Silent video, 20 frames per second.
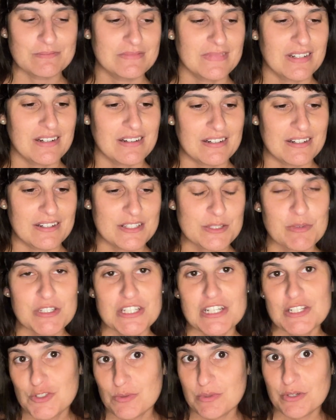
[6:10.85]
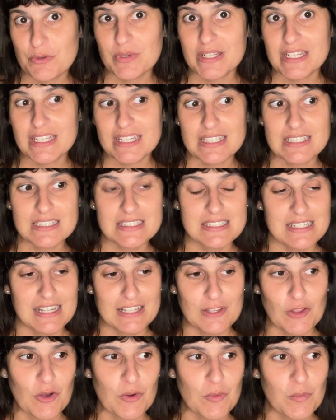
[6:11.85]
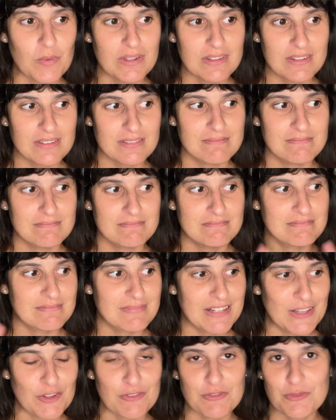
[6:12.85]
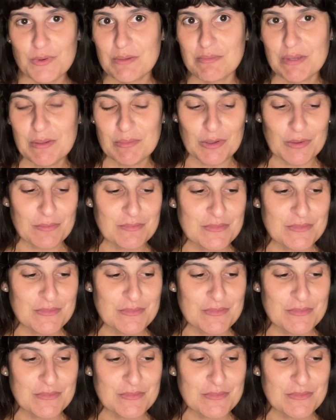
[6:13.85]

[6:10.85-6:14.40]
especially to be reading it along with a lot of great people.